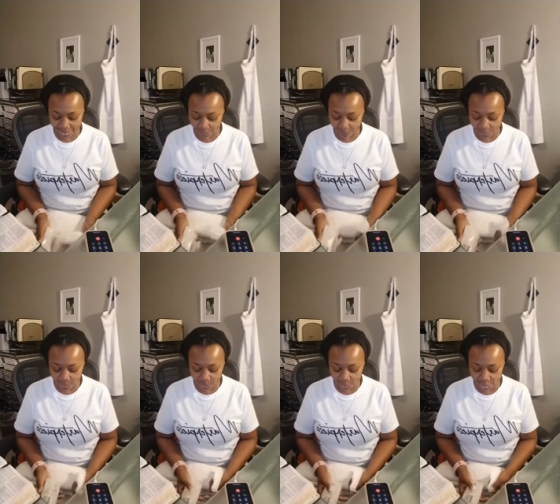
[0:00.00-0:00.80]

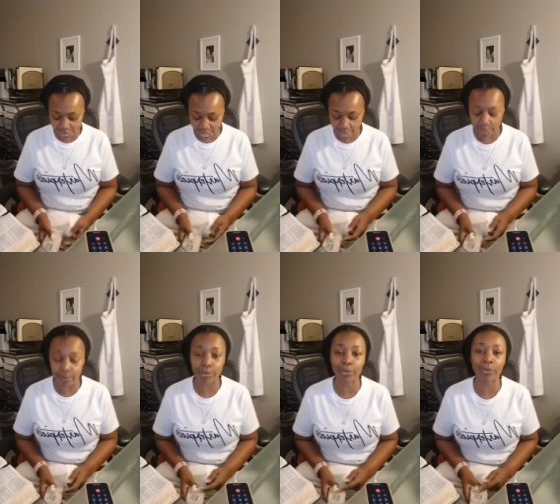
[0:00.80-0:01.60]
Devotion
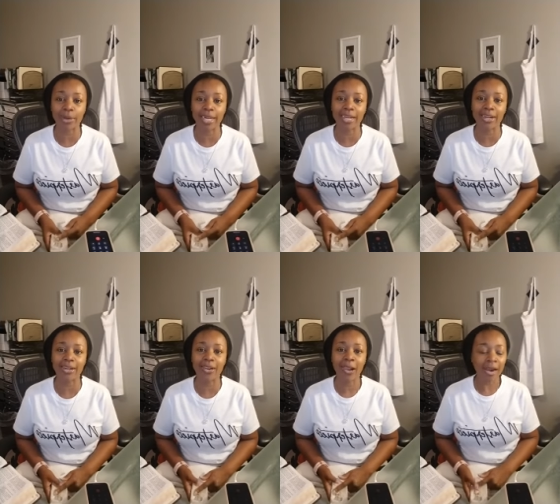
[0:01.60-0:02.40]
and
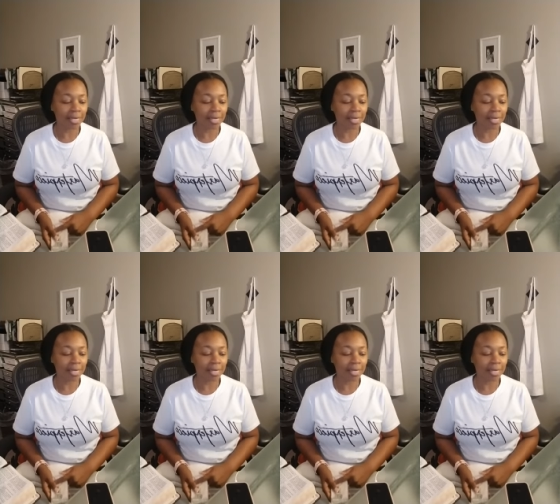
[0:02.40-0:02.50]
Prayer.